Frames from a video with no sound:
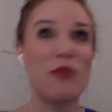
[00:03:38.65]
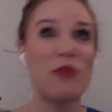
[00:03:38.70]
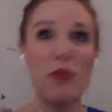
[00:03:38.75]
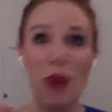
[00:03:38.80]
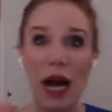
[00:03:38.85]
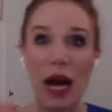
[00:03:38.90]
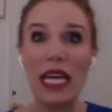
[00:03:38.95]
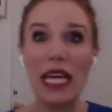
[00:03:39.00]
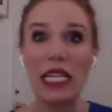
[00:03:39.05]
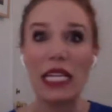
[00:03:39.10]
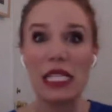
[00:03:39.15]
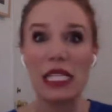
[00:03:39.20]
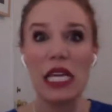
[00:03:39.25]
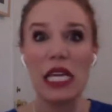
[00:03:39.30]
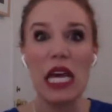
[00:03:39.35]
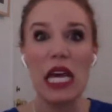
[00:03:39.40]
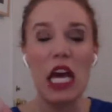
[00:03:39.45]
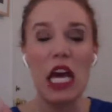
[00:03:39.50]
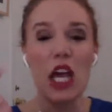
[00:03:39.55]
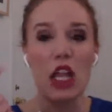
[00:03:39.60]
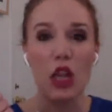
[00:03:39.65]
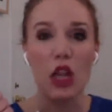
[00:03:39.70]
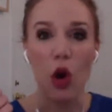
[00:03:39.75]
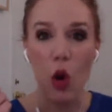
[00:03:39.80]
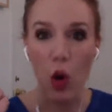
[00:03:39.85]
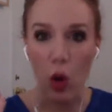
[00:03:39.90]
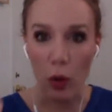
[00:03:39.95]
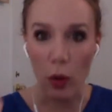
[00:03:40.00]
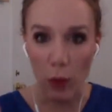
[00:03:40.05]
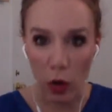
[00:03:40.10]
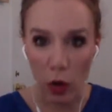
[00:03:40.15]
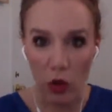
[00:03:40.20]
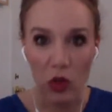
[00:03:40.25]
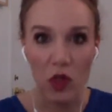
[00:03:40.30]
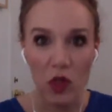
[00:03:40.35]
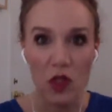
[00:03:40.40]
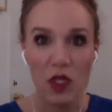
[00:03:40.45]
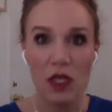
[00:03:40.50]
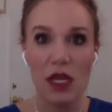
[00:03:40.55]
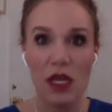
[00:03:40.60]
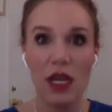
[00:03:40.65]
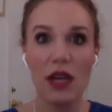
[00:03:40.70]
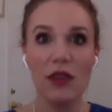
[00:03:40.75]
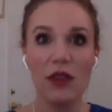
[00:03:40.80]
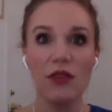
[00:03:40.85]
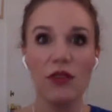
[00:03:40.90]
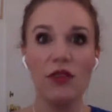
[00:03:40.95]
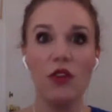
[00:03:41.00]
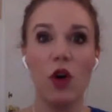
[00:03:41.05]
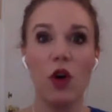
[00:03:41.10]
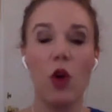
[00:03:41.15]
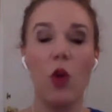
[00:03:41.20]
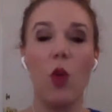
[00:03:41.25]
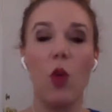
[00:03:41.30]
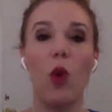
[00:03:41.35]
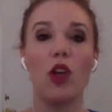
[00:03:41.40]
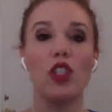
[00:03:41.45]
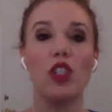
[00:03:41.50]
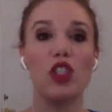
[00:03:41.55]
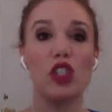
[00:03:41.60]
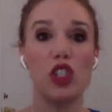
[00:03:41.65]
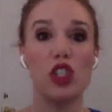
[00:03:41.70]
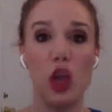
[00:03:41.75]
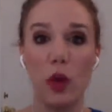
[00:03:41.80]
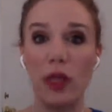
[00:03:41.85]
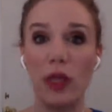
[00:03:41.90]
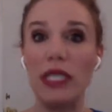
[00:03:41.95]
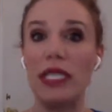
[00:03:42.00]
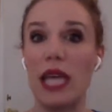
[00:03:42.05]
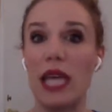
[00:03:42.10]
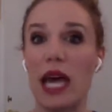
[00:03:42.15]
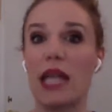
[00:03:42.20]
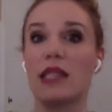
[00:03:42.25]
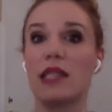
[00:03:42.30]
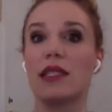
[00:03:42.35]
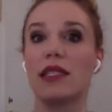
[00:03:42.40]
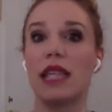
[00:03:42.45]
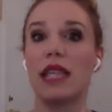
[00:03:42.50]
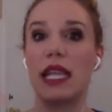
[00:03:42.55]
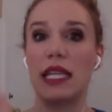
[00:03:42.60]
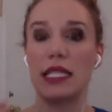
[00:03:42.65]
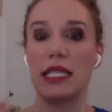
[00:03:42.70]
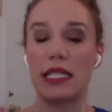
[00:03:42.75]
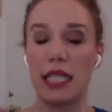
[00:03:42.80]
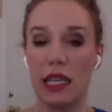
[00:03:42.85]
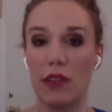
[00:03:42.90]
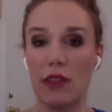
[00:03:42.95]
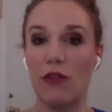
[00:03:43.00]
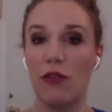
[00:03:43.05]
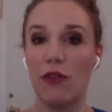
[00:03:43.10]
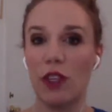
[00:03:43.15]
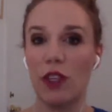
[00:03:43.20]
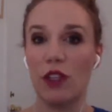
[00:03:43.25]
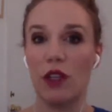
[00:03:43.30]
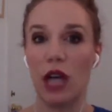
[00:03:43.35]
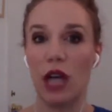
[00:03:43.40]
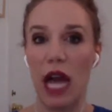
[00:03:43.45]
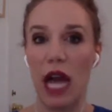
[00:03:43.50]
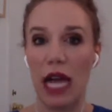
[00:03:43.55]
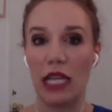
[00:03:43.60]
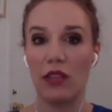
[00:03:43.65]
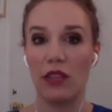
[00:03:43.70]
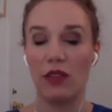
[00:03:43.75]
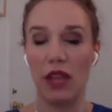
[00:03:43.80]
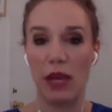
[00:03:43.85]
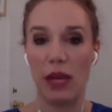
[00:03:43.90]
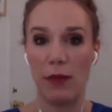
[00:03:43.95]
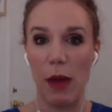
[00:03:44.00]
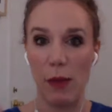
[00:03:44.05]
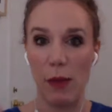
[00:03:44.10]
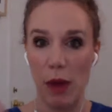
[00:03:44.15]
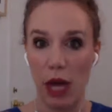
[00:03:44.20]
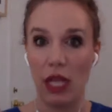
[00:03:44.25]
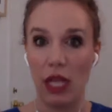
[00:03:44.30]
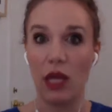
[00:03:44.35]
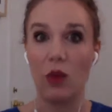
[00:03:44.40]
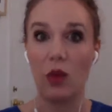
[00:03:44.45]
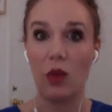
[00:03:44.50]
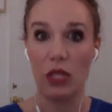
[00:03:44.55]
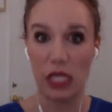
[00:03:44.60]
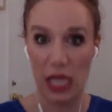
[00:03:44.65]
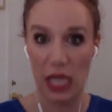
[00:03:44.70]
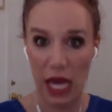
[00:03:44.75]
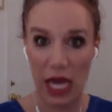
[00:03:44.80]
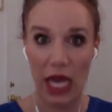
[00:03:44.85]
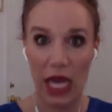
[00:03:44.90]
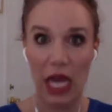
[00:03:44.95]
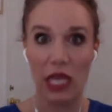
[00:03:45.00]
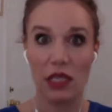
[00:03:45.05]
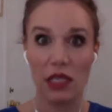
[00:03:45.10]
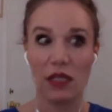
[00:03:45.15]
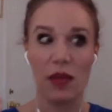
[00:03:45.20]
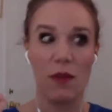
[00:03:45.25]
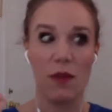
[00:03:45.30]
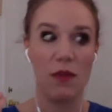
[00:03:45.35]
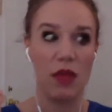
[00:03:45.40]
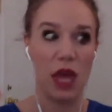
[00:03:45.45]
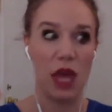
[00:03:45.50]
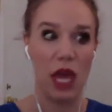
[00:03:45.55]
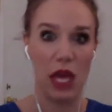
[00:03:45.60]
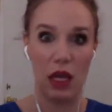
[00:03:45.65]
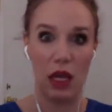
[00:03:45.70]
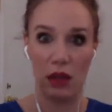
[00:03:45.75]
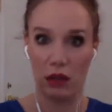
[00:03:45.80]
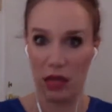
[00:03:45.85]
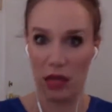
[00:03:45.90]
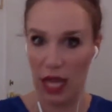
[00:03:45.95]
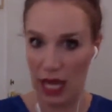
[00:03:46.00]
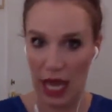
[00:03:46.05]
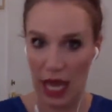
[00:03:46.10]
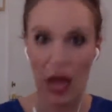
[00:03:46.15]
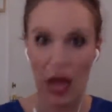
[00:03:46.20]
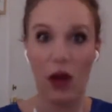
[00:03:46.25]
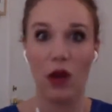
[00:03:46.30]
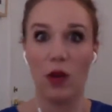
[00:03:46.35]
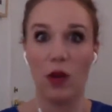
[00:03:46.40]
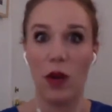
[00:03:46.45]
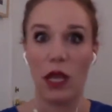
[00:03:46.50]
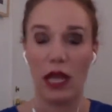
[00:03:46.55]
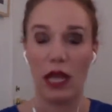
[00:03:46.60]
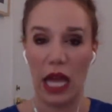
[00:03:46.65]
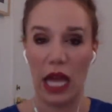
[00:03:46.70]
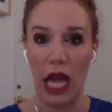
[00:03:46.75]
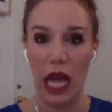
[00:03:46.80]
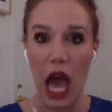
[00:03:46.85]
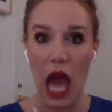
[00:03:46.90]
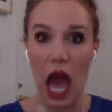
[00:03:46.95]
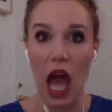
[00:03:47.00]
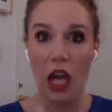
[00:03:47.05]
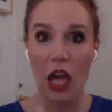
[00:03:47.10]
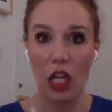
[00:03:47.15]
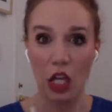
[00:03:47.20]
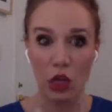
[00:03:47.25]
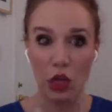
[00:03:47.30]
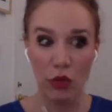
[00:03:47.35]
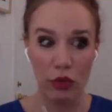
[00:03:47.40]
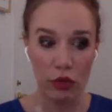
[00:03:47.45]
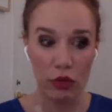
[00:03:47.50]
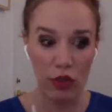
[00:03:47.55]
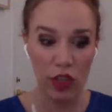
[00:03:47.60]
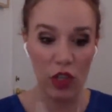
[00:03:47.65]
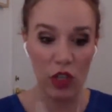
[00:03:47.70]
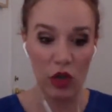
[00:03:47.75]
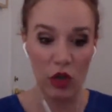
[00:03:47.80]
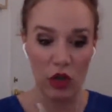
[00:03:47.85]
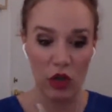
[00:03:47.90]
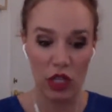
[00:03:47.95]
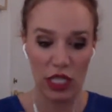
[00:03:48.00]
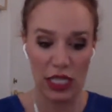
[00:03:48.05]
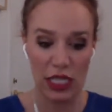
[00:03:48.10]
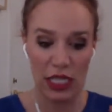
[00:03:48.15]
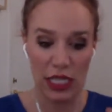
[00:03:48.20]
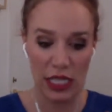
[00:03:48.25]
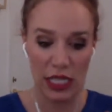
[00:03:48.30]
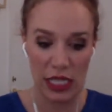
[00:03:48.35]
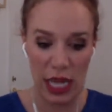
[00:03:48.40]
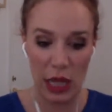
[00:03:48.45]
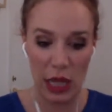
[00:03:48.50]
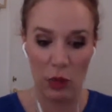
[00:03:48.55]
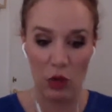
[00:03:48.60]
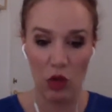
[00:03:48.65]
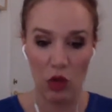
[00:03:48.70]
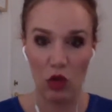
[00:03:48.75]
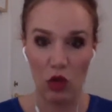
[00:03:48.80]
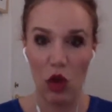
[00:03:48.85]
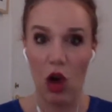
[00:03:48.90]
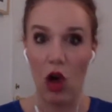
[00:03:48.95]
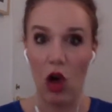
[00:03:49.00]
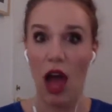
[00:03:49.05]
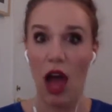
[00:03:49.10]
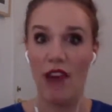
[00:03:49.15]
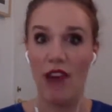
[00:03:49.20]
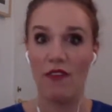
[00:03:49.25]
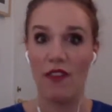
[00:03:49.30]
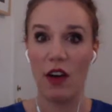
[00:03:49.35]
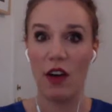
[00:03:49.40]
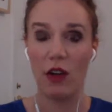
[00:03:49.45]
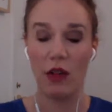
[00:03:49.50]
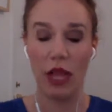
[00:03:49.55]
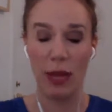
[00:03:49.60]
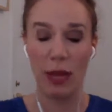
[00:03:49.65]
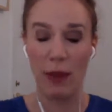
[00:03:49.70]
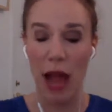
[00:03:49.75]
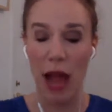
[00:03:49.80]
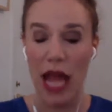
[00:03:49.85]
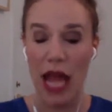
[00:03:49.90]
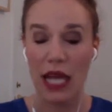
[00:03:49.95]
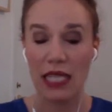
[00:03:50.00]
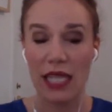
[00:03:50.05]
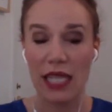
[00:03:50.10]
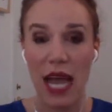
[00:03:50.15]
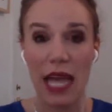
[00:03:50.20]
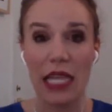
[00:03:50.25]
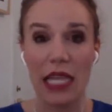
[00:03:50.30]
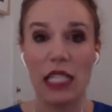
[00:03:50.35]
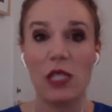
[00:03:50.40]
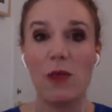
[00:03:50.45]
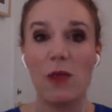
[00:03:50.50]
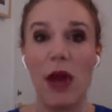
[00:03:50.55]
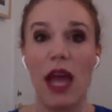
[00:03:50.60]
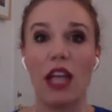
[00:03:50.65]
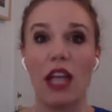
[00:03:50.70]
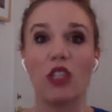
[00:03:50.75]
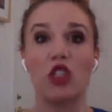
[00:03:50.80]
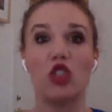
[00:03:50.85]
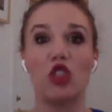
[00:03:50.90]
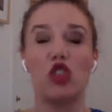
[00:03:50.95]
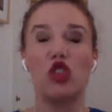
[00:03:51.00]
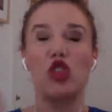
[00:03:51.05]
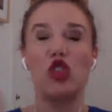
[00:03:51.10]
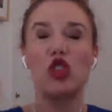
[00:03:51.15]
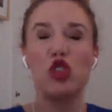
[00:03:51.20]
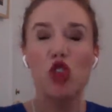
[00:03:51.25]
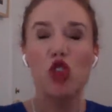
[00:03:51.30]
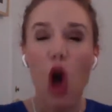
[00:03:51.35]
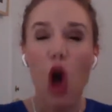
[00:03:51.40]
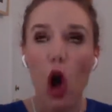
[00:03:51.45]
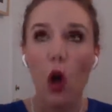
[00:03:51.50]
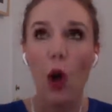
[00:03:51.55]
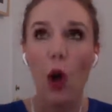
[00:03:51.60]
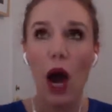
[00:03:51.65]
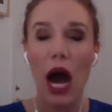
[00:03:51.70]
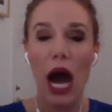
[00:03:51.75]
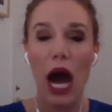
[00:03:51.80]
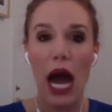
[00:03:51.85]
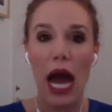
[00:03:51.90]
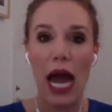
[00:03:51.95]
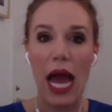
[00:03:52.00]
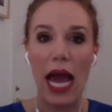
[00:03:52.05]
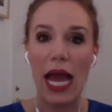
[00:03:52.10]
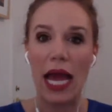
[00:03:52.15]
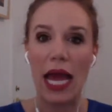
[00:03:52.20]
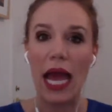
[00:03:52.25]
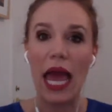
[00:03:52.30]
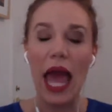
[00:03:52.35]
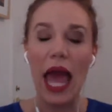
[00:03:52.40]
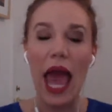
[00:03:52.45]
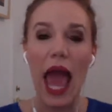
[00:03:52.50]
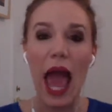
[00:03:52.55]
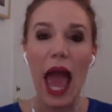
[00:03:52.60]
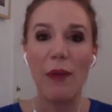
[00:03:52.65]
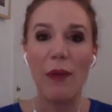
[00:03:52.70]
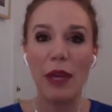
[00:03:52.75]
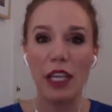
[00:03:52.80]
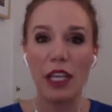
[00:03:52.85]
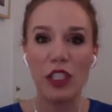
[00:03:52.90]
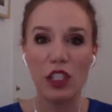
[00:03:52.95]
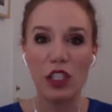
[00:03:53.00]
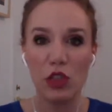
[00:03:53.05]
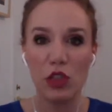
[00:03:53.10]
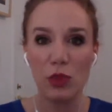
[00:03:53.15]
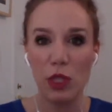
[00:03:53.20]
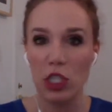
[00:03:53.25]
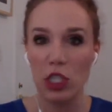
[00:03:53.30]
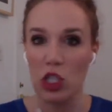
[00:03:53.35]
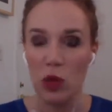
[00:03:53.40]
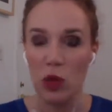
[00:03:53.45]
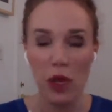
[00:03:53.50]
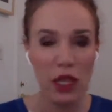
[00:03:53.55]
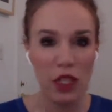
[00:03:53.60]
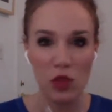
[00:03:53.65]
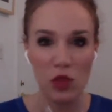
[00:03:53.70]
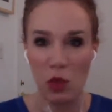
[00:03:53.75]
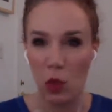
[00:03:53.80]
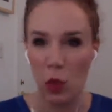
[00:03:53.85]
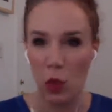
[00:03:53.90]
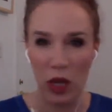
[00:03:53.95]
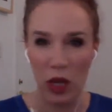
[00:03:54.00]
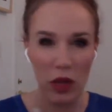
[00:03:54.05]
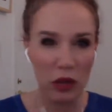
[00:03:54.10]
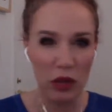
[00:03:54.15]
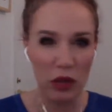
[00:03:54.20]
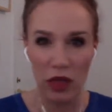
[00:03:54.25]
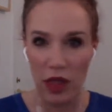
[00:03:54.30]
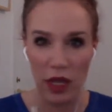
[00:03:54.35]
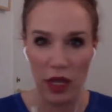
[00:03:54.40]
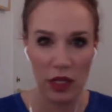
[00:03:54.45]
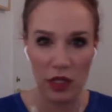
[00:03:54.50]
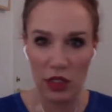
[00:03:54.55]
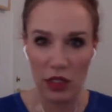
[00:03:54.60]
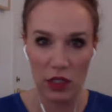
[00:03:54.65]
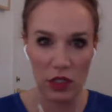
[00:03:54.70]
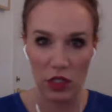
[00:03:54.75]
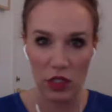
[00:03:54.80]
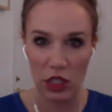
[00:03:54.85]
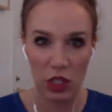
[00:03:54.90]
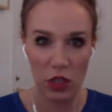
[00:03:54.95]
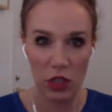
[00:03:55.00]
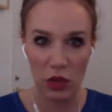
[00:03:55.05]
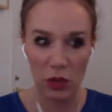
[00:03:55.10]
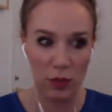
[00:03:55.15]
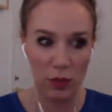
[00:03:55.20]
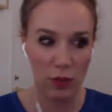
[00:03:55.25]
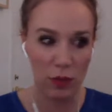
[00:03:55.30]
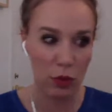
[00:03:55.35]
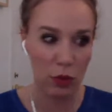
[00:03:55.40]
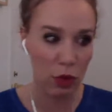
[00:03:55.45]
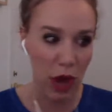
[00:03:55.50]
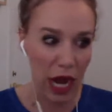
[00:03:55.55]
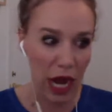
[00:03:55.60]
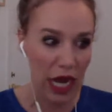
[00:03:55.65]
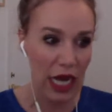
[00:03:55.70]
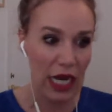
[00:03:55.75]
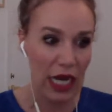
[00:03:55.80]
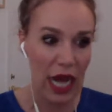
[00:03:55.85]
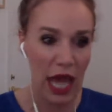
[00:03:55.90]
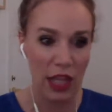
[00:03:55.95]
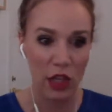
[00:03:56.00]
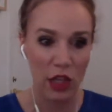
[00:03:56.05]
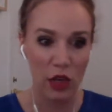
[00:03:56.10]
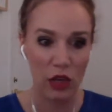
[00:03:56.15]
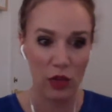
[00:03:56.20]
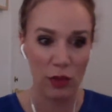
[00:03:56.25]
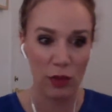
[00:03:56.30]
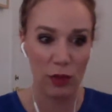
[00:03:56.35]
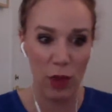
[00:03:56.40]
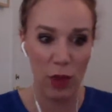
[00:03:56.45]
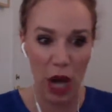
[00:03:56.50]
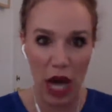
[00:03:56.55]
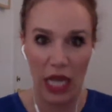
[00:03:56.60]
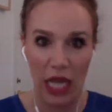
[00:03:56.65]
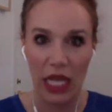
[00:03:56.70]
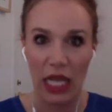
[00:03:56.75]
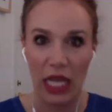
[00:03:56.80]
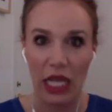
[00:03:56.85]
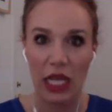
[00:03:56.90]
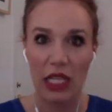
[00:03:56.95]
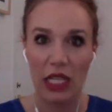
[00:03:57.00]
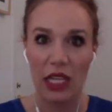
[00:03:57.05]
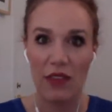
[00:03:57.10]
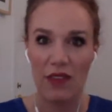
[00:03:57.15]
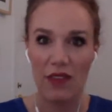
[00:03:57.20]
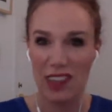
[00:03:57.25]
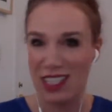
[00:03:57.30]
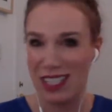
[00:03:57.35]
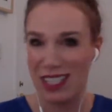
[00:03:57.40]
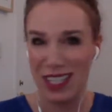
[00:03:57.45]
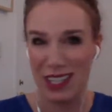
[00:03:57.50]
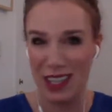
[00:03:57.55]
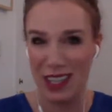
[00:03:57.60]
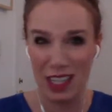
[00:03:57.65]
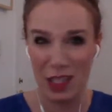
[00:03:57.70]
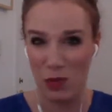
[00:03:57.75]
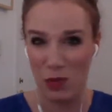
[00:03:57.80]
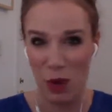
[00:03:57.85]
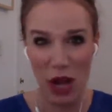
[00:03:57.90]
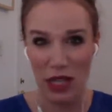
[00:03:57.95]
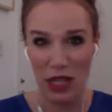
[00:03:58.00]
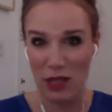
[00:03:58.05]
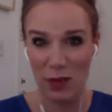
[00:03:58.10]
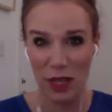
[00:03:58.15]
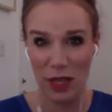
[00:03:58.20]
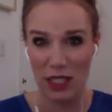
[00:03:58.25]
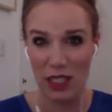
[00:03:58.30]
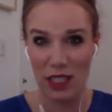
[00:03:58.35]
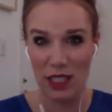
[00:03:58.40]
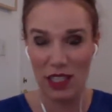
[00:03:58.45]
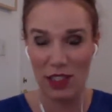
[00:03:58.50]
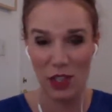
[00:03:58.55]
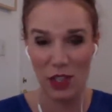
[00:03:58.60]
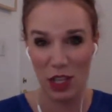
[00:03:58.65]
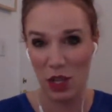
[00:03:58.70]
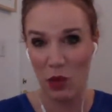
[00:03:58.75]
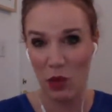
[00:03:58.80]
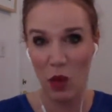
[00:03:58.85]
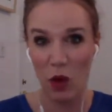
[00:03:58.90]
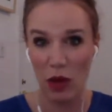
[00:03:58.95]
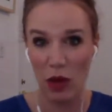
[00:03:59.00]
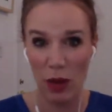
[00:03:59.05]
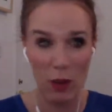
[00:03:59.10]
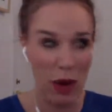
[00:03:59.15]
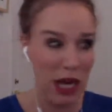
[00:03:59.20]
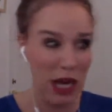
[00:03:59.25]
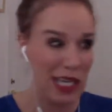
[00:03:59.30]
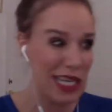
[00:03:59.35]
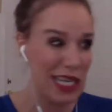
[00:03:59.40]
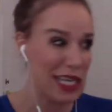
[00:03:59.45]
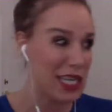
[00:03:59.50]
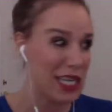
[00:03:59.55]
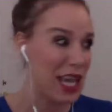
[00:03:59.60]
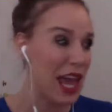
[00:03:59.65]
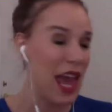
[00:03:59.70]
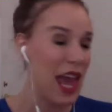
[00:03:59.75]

But the hormonal stuff was so intense that it did feel kind of like my body was kicking something like heroin. Like you feel this insane withdrawal. I felt like my anxiety spiked so high because you've been doing this weird thing to your brain and your body, convincing it that it's pregnant, basically, so that you won't get pregnant.